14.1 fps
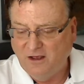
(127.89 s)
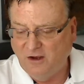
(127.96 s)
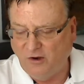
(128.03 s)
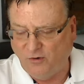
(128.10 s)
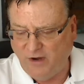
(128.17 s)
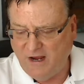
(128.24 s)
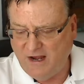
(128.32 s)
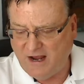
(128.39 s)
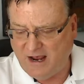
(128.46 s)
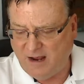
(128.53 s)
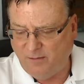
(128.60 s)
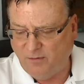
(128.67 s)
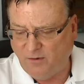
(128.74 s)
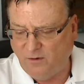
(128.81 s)
green
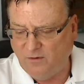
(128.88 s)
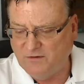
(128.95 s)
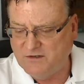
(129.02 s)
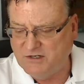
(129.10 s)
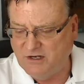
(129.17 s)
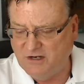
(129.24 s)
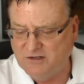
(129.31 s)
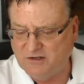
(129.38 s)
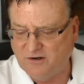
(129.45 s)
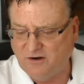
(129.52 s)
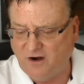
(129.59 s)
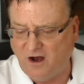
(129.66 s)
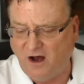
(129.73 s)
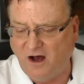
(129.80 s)
apple,
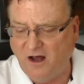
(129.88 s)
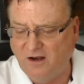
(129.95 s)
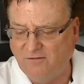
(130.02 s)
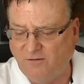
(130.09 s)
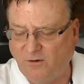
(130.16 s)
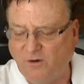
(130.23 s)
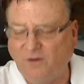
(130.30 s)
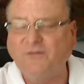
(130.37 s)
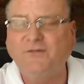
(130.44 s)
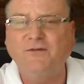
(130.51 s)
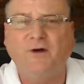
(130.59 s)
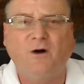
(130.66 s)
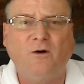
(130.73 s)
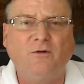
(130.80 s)
ginger, olive oil,
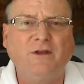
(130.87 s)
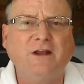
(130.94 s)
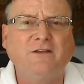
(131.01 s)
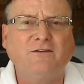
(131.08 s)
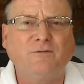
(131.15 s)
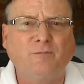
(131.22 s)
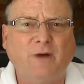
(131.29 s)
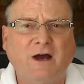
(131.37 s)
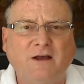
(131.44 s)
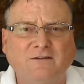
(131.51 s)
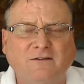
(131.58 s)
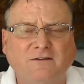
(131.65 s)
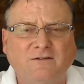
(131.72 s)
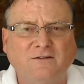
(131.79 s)
salt, and spices.